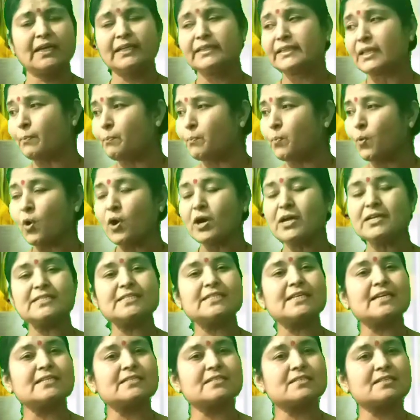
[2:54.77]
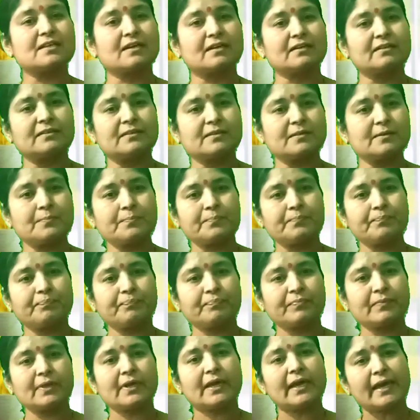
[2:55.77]
The poet says that
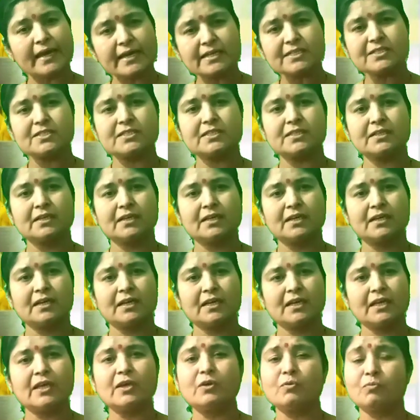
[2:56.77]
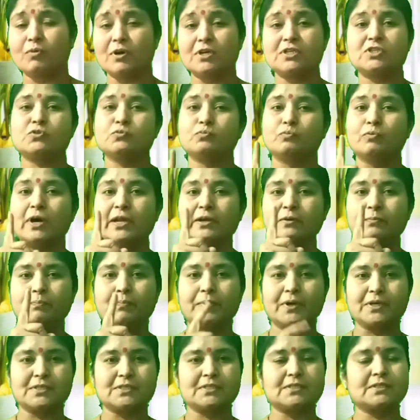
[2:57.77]
as he was one
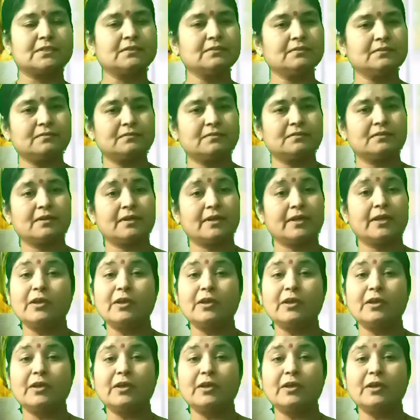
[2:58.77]
person,